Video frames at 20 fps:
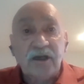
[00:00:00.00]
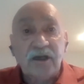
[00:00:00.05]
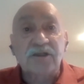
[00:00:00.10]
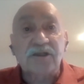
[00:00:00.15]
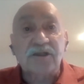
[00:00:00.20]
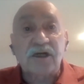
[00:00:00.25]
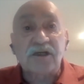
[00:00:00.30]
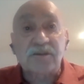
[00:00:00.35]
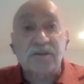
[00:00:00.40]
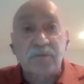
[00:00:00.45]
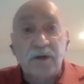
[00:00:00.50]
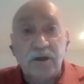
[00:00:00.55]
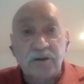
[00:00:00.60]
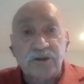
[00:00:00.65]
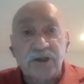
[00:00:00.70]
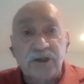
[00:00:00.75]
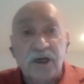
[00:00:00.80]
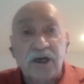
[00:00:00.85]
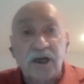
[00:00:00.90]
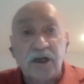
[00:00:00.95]
its
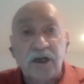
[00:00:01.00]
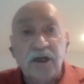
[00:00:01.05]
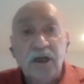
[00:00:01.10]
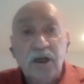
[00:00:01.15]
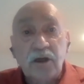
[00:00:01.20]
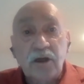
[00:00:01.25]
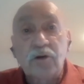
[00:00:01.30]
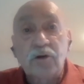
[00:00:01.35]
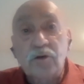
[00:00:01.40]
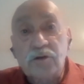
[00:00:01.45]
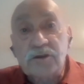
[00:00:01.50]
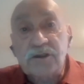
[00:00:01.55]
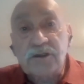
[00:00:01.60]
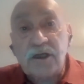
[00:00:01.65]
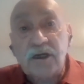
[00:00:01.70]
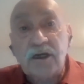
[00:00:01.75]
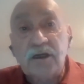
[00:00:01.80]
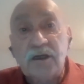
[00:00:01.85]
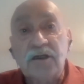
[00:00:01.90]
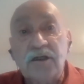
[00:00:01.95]
cosmological laws.
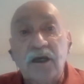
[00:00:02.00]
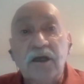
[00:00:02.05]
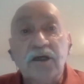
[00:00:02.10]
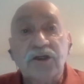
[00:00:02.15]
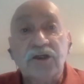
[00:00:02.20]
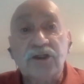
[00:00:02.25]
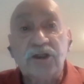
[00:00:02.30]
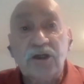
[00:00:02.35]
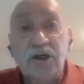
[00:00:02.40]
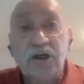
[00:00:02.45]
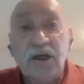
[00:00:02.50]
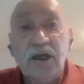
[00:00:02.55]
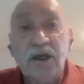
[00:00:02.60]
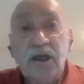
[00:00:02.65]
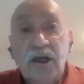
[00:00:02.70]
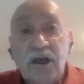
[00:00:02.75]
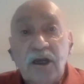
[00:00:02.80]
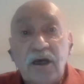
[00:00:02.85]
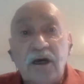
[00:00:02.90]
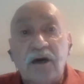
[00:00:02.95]
And actually,
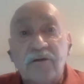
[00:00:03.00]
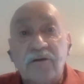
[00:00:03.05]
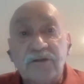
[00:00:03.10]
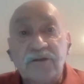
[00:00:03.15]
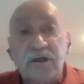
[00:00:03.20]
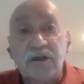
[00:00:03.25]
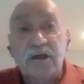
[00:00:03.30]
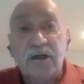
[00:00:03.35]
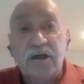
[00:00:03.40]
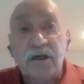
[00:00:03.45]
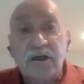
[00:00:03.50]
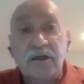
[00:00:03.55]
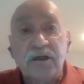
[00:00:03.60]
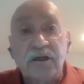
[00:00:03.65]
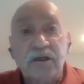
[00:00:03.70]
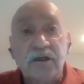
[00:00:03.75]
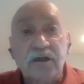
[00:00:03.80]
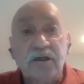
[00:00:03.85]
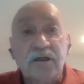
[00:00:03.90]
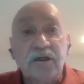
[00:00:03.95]
after
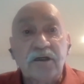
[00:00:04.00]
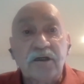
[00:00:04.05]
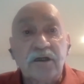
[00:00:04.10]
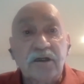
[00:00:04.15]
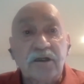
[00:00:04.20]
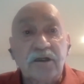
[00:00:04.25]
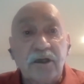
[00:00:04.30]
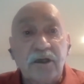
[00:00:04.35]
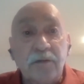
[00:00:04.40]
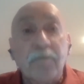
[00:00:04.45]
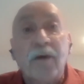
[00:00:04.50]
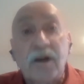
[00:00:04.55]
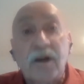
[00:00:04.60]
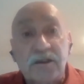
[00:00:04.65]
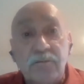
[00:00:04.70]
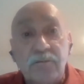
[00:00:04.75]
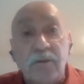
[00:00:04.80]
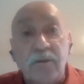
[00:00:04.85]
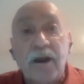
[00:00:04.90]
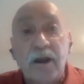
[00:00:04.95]
he, he
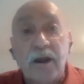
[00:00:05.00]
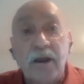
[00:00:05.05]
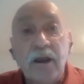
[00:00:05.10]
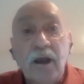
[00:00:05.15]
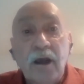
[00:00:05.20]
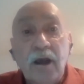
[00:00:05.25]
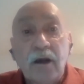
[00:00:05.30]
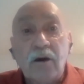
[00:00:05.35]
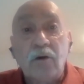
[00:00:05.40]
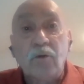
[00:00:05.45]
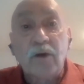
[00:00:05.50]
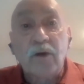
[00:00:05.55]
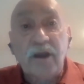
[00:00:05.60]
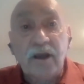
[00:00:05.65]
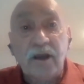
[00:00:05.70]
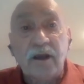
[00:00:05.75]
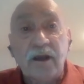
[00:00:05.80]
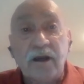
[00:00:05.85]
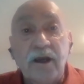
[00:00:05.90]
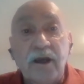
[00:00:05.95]
passed by,
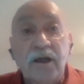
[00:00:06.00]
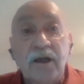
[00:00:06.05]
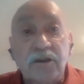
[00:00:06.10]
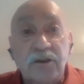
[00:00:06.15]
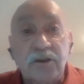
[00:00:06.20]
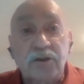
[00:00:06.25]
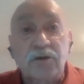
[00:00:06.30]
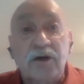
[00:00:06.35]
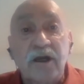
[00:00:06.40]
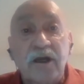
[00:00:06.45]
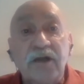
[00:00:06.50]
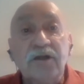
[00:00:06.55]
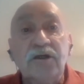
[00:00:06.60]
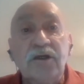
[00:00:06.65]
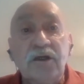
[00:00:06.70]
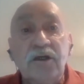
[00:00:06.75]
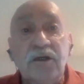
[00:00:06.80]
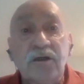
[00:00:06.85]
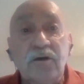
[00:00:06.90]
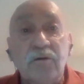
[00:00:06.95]
we had to
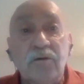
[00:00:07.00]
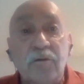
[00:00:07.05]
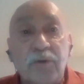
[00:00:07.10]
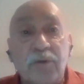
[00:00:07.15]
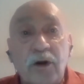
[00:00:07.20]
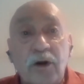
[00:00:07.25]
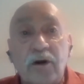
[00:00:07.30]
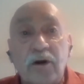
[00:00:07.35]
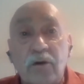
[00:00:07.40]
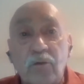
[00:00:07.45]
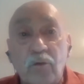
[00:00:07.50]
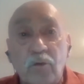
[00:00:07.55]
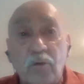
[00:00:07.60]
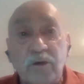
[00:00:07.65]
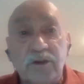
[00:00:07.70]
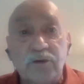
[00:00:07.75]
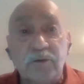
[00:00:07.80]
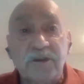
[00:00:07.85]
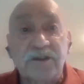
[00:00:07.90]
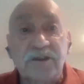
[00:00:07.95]
continue a program
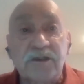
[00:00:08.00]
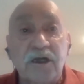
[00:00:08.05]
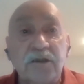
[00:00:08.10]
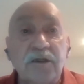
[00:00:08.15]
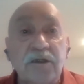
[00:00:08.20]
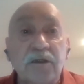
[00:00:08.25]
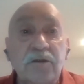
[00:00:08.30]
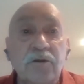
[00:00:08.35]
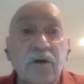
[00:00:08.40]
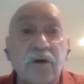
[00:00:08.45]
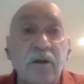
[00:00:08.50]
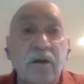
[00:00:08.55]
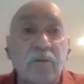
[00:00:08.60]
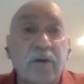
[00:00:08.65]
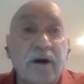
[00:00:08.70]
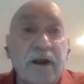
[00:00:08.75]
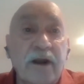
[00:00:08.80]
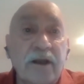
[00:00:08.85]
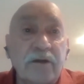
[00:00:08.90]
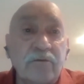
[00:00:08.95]
which we started to
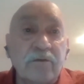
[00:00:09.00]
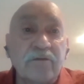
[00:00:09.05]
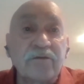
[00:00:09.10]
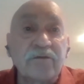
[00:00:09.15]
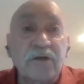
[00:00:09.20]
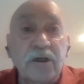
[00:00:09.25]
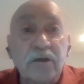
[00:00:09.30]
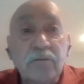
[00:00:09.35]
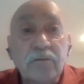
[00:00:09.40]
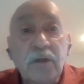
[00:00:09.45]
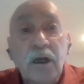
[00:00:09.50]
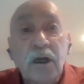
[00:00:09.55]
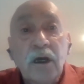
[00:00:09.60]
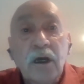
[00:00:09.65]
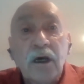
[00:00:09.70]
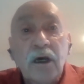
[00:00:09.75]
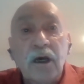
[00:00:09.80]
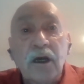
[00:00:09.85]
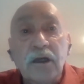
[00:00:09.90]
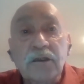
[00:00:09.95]
elaborate with him.
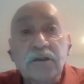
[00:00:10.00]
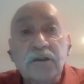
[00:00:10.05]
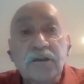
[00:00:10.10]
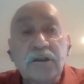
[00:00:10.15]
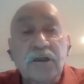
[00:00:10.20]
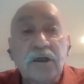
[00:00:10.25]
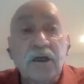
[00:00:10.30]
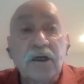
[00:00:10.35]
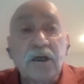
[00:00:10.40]
And